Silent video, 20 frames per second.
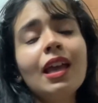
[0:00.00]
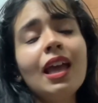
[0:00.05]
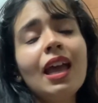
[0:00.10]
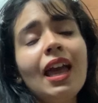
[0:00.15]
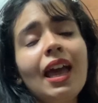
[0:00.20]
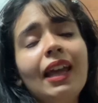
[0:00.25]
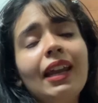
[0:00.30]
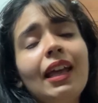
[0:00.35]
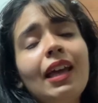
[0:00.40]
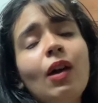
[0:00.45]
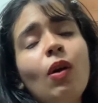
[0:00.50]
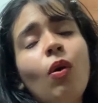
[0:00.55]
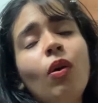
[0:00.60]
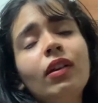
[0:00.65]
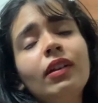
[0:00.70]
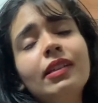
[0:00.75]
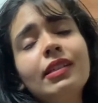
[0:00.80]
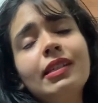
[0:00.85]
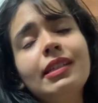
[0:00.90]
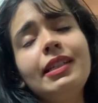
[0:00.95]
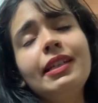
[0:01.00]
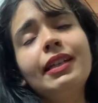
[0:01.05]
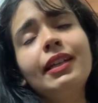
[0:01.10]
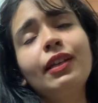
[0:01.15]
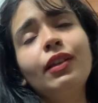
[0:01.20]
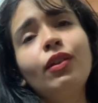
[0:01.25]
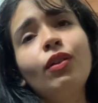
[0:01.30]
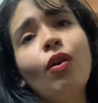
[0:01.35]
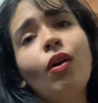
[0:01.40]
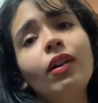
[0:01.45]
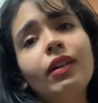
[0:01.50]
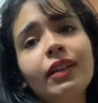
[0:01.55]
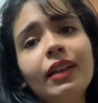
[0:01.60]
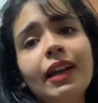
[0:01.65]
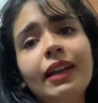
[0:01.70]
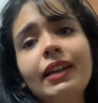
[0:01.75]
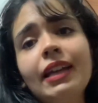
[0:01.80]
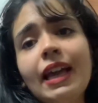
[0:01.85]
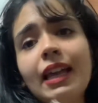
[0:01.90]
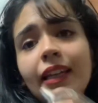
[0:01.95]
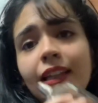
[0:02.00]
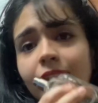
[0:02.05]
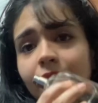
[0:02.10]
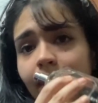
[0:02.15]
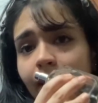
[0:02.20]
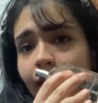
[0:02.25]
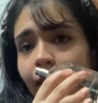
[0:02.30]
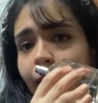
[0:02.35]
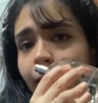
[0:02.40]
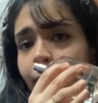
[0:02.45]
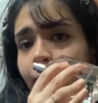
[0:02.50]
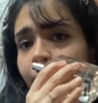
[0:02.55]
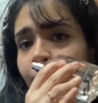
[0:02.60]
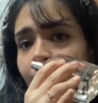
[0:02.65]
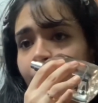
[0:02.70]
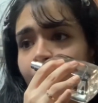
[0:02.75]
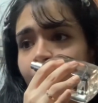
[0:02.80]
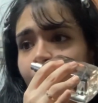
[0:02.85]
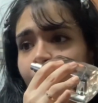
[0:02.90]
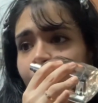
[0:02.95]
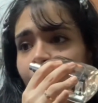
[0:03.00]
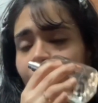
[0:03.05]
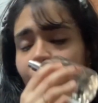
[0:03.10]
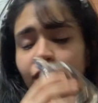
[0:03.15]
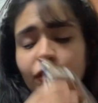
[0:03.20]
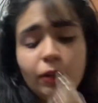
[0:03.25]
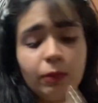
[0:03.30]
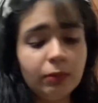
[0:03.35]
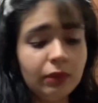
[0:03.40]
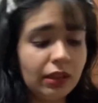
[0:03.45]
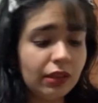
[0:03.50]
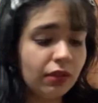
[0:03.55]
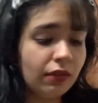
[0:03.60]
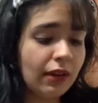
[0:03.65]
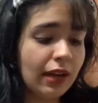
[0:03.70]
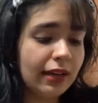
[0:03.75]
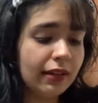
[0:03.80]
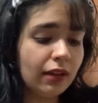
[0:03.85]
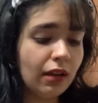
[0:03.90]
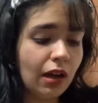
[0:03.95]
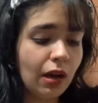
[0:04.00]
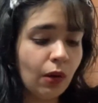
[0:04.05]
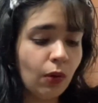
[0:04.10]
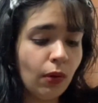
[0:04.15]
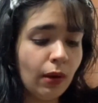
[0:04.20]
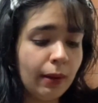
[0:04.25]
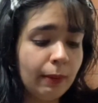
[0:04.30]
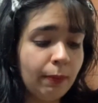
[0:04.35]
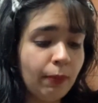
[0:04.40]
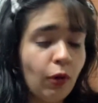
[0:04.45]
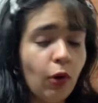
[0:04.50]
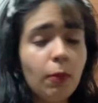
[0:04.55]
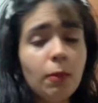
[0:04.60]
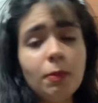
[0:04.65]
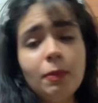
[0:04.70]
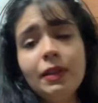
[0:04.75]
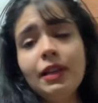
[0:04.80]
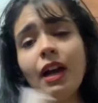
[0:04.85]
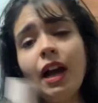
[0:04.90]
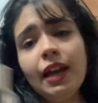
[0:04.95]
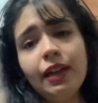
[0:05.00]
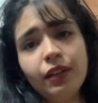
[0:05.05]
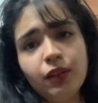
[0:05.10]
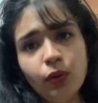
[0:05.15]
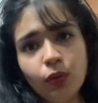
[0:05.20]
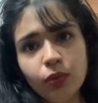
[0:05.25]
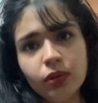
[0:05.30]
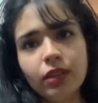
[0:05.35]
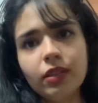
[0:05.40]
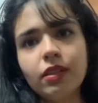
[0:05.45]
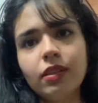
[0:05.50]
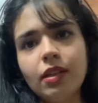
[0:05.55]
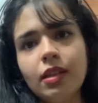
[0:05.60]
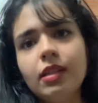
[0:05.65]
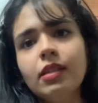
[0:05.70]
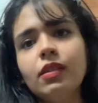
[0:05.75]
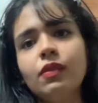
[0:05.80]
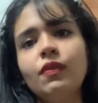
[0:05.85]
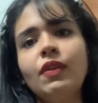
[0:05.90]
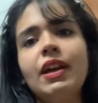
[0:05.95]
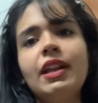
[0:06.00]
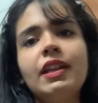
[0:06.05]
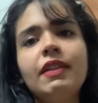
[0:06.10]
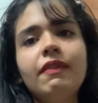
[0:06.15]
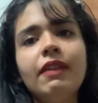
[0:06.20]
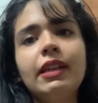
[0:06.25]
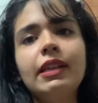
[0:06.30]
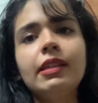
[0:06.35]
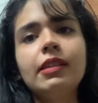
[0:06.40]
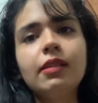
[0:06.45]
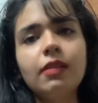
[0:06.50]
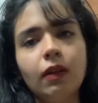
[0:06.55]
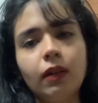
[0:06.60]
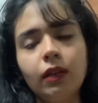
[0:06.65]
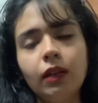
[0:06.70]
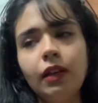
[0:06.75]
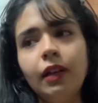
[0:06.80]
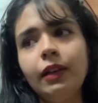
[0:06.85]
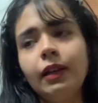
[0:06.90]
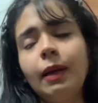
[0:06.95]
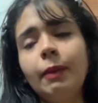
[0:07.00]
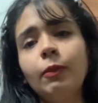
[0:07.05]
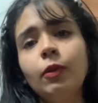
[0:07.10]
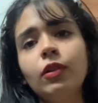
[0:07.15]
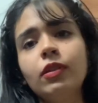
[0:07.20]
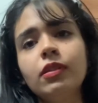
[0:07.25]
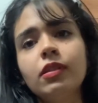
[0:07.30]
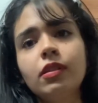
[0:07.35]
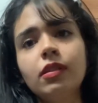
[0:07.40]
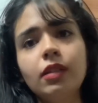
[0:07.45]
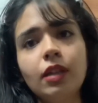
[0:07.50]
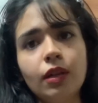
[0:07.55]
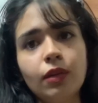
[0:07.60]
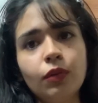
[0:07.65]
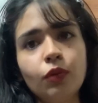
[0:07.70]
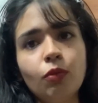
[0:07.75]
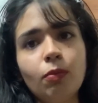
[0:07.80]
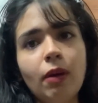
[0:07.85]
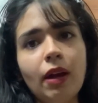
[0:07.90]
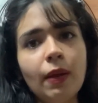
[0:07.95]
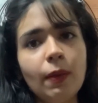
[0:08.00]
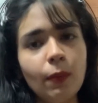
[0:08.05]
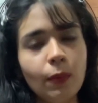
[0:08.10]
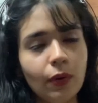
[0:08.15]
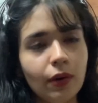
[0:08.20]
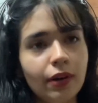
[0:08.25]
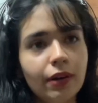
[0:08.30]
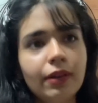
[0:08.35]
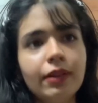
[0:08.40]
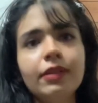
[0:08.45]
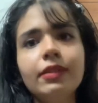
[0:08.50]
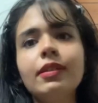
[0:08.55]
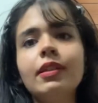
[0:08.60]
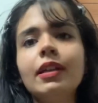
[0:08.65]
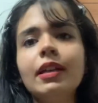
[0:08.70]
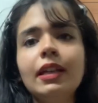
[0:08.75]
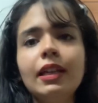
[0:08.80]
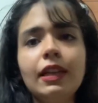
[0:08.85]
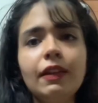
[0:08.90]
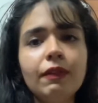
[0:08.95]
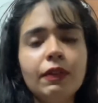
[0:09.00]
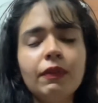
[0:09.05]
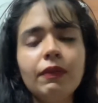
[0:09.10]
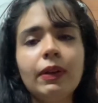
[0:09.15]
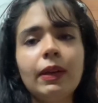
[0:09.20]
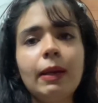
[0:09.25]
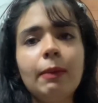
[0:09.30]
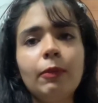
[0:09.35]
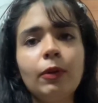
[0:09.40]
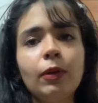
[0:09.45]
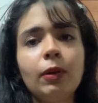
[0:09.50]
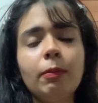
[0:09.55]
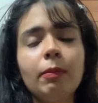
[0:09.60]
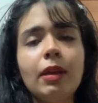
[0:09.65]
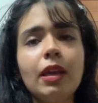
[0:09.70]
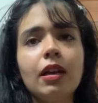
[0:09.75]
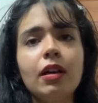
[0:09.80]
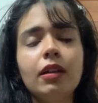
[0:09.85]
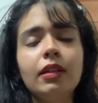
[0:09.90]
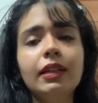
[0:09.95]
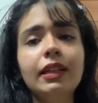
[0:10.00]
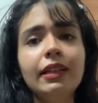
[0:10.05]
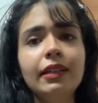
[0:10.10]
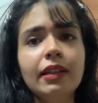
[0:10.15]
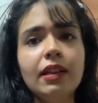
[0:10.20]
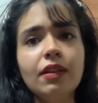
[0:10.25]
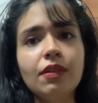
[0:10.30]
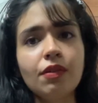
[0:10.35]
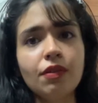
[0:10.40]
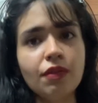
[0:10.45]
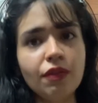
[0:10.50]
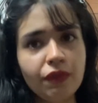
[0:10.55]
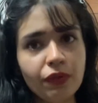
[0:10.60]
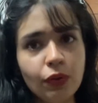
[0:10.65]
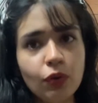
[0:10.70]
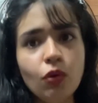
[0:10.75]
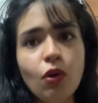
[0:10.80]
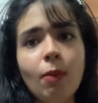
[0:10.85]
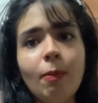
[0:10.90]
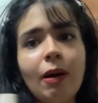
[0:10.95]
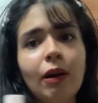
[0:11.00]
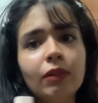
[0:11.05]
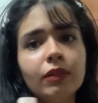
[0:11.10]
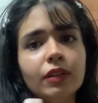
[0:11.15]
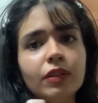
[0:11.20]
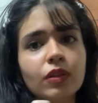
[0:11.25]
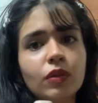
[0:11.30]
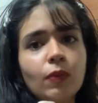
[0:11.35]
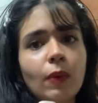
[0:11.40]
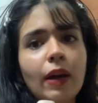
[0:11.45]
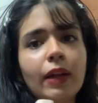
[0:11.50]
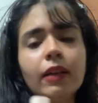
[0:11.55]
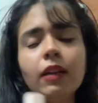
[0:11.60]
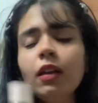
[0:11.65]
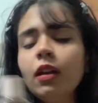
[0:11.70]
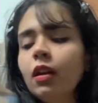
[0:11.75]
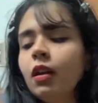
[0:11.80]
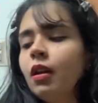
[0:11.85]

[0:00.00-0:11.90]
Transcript: and I honestly cannot get anything from this right now. And probably, I know this is very subtle, and I'm going to stick to my words even when I'm going to make a detailed review about this one.